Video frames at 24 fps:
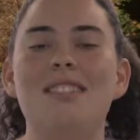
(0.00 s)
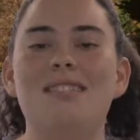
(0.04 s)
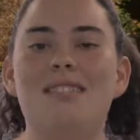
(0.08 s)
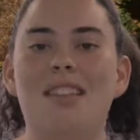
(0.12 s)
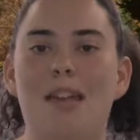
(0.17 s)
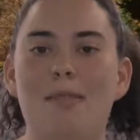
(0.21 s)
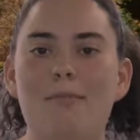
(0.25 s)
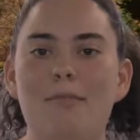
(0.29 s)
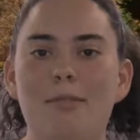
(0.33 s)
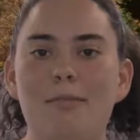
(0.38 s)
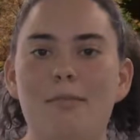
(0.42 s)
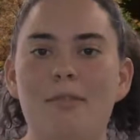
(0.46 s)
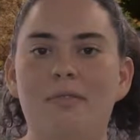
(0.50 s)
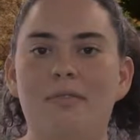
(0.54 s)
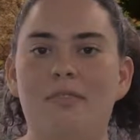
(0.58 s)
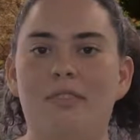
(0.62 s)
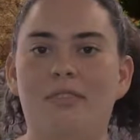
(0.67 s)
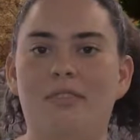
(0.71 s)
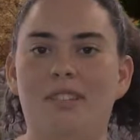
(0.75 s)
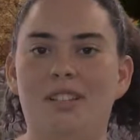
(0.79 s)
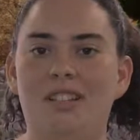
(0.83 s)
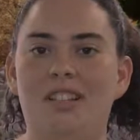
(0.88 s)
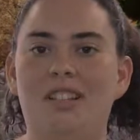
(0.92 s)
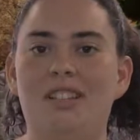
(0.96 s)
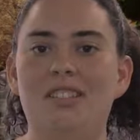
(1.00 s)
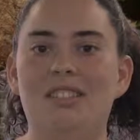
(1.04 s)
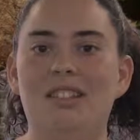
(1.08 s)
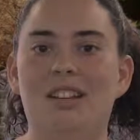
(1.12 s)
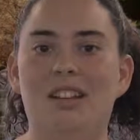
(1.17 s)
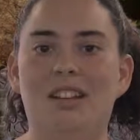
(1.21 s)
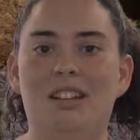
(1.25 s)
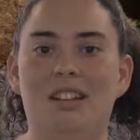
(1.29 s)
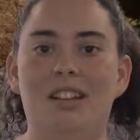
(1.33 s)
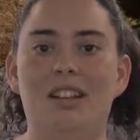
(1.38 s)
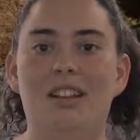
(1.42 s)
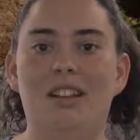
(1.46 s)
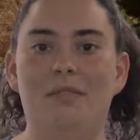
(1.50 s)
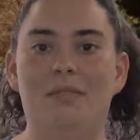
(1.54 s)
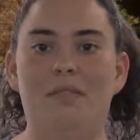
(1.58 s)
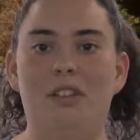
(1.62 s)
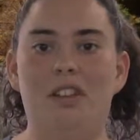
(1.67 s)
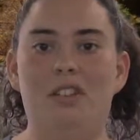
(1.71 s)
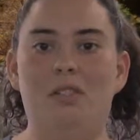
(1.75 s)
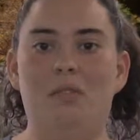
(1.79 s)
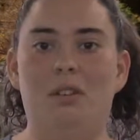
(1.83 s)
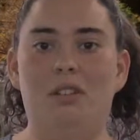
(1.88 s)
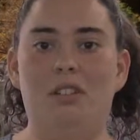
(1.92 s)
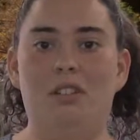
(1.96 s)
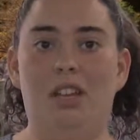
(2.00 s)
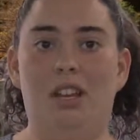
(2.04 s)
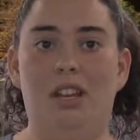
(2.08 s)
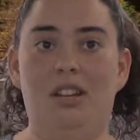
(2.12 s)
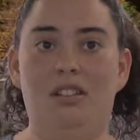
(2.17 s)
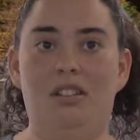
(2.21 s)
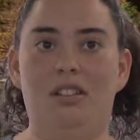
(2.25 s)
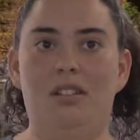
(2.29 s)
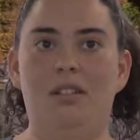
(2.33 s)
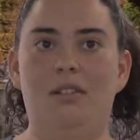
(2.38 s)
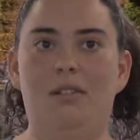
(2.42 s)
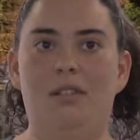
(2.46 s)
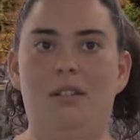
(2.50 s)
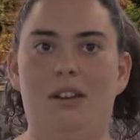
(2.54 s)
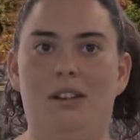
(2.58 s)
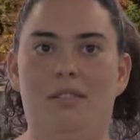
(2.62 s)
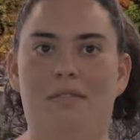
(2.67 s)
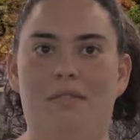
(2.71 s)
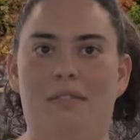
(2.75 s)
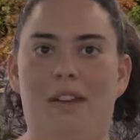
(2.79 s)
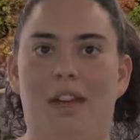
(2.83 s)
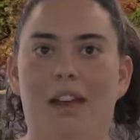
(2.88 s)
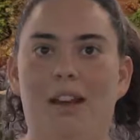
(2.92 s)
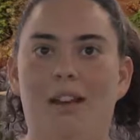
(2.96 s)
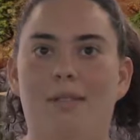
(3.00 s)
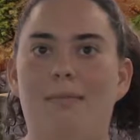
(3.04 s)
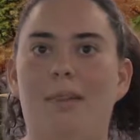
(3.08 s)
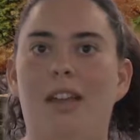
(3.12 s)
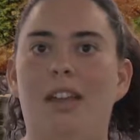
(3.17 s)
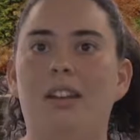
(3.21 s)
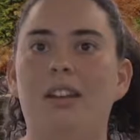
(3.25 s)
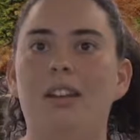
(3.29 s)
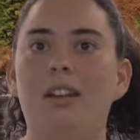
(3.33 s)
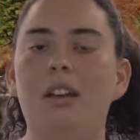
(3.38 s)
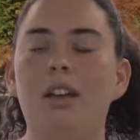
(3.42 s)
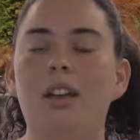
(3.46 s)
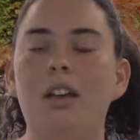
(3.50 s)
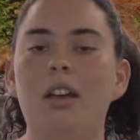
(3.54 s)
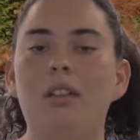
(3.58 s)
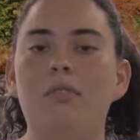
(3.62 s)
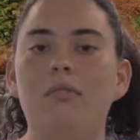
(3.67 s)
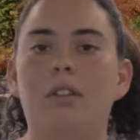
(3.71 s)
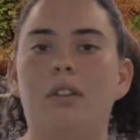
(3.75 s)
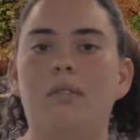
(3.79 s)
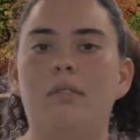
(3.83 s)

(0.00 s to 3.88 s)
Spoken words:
Dam removal results in a clear visual change to an environment.